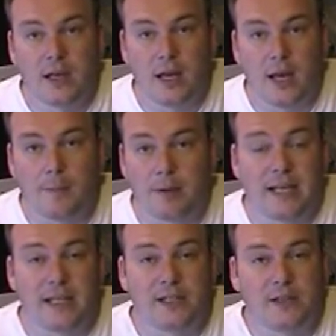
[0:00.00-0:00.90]
uh,
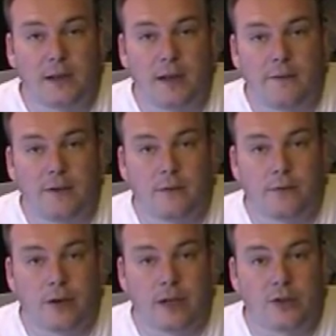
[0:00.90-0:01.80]
please uh, feel
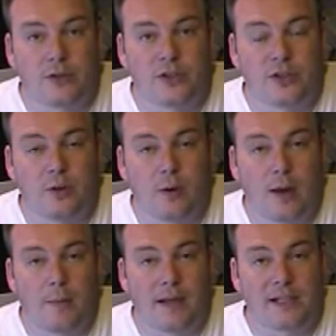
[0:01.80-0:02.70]
free just to
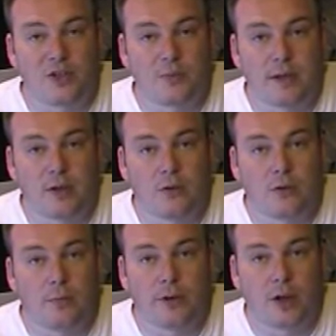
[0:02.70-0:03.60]
uh, message me
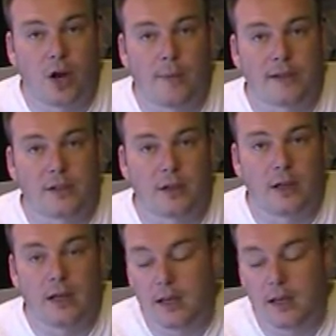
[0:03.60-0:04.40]
or put a comment on.